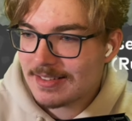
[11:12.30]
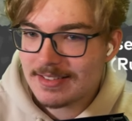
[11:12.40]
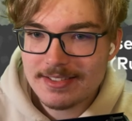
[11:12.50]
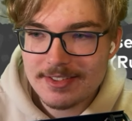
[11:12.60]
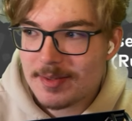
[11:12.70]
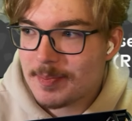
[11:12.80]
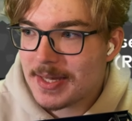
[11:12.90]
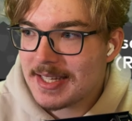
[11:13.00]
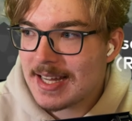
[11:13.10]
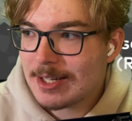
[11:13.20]
Just a
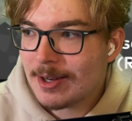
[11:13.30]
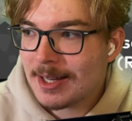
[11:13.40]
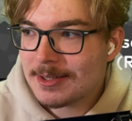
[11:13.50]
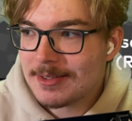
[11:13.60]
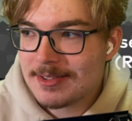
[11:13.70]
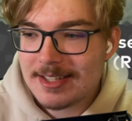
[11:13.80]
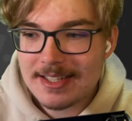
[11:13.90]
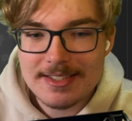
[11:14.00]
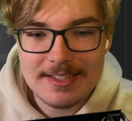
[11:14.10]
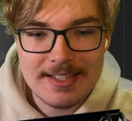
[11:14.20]
big yellow icon saying
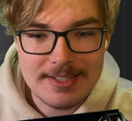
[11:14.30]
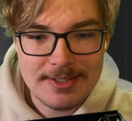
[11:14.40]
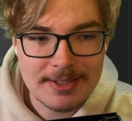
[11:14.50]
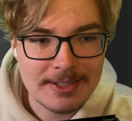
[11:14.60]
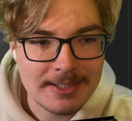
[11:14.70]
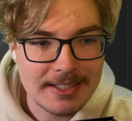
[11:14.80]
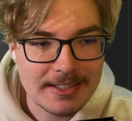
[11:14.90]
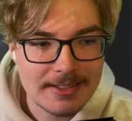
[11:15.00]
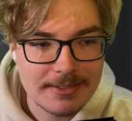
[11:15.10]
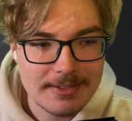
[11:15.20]
it's not okay.
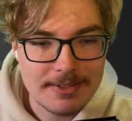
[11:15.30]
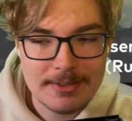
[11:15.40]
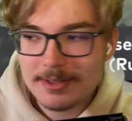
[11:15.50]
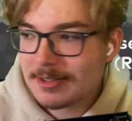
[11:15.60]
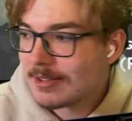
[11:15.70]
It's annoying.